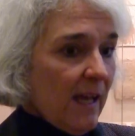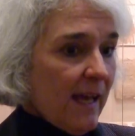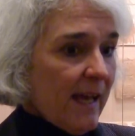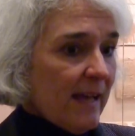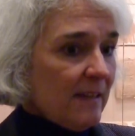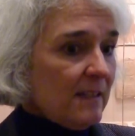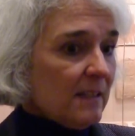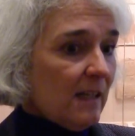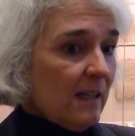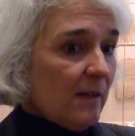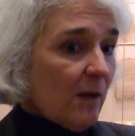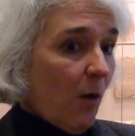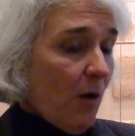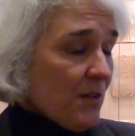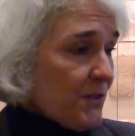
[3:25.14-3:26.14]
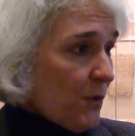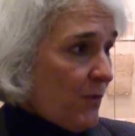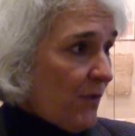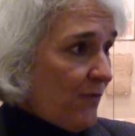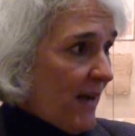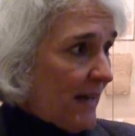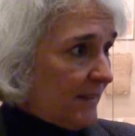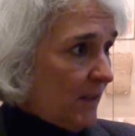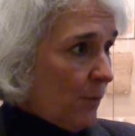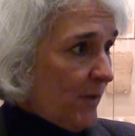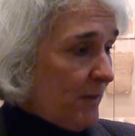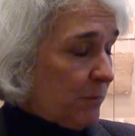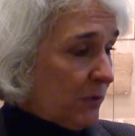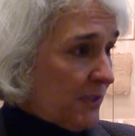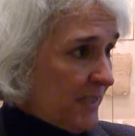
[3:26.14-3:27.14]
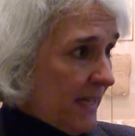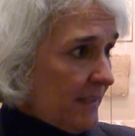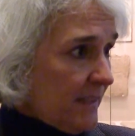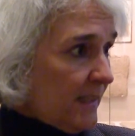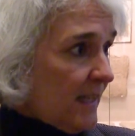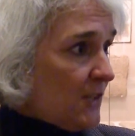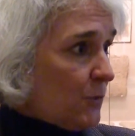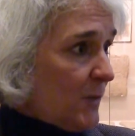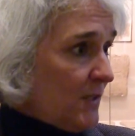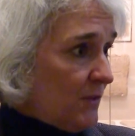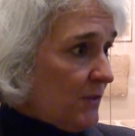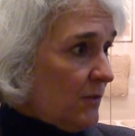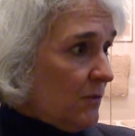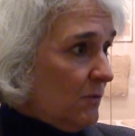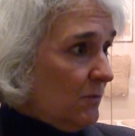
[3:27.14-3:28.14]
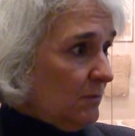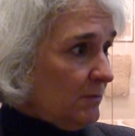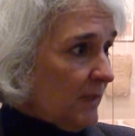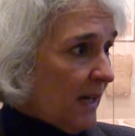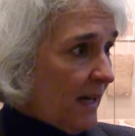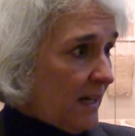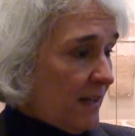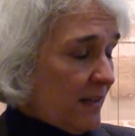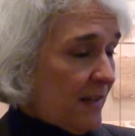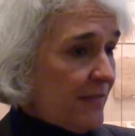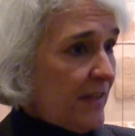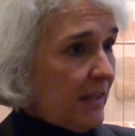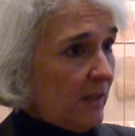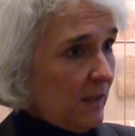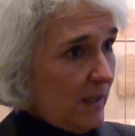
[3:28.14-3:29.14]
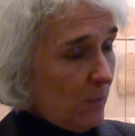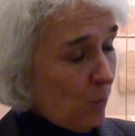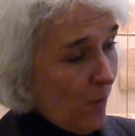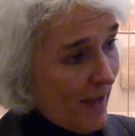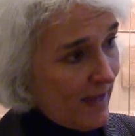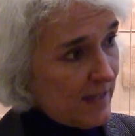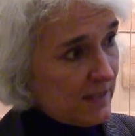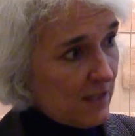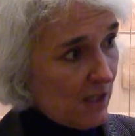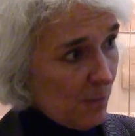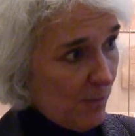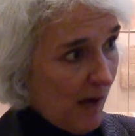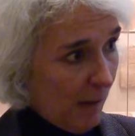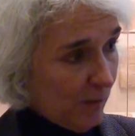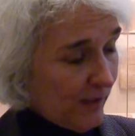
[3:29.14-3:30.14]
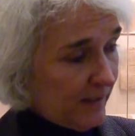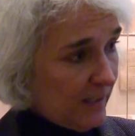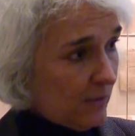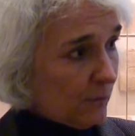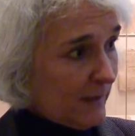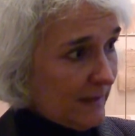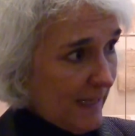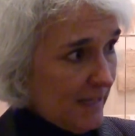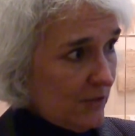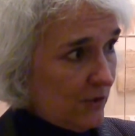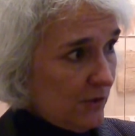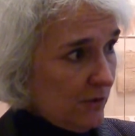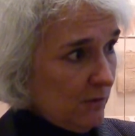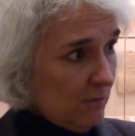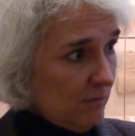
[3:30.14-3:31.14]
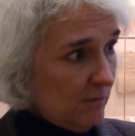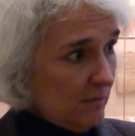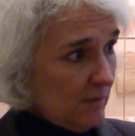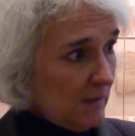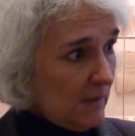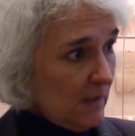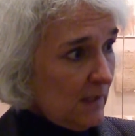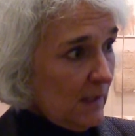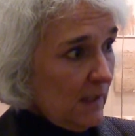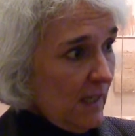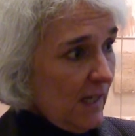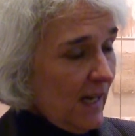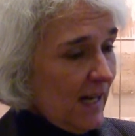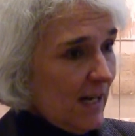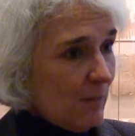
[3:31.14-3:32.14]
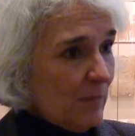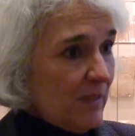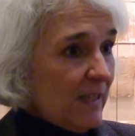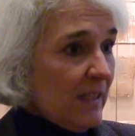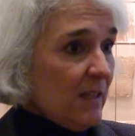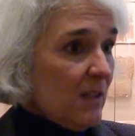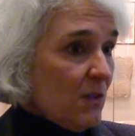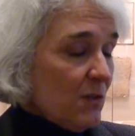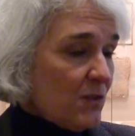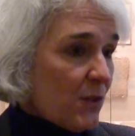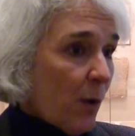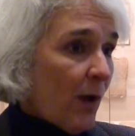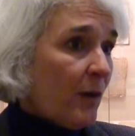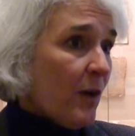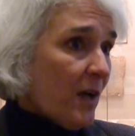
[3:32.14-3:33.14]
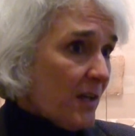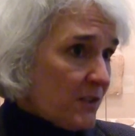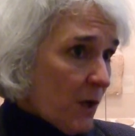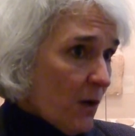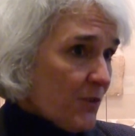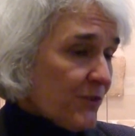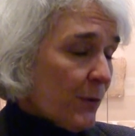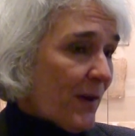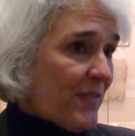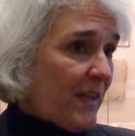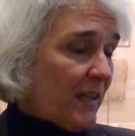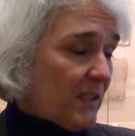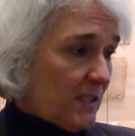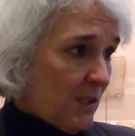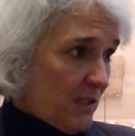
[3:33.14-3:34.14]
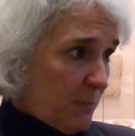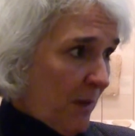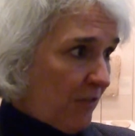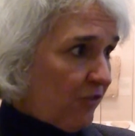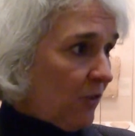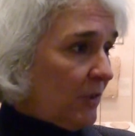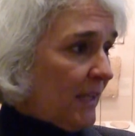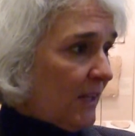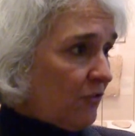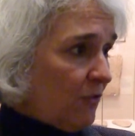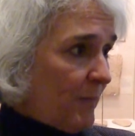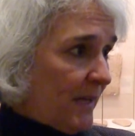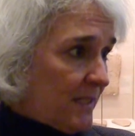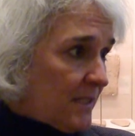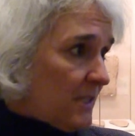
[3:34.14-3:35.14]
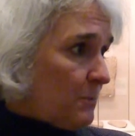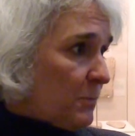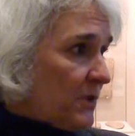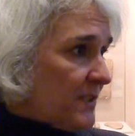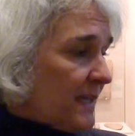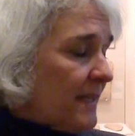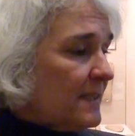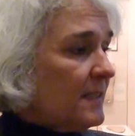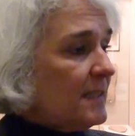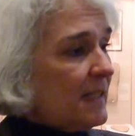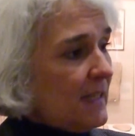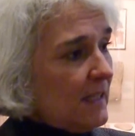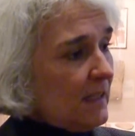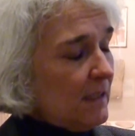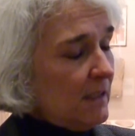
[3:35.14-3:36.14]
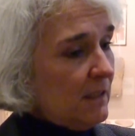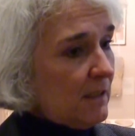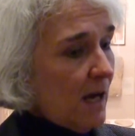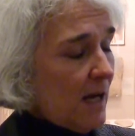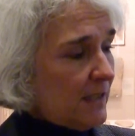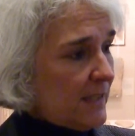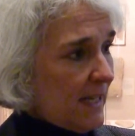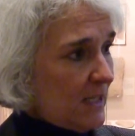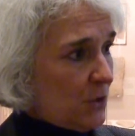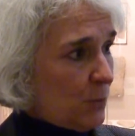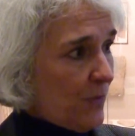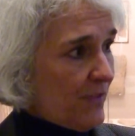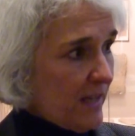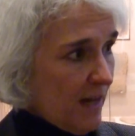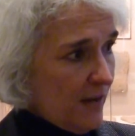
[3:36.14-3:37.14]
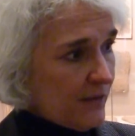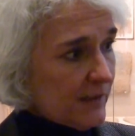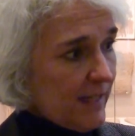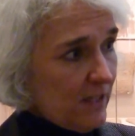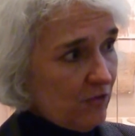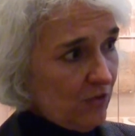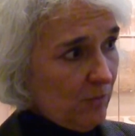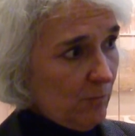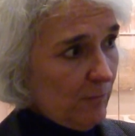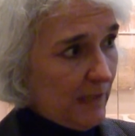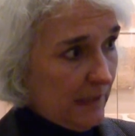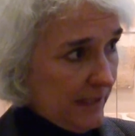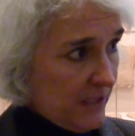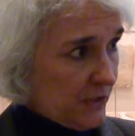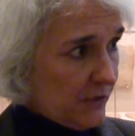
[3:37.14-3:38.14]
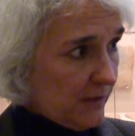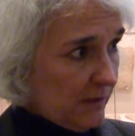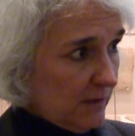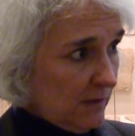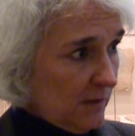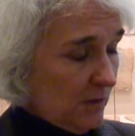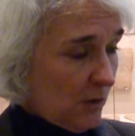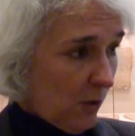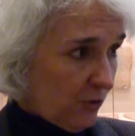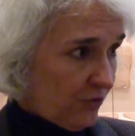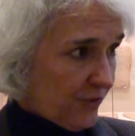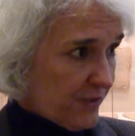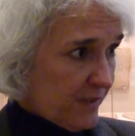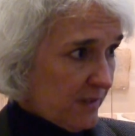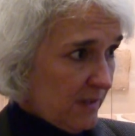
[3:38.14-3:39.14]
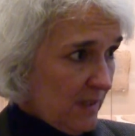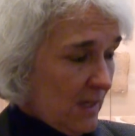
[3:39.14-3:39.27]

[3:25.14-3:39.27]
And also the fact that we present it as we do, and I think in ways that the public can relate to. And it's also, I think it's a special collection because it's presented in context with the other ancient Middle Eastern cultures.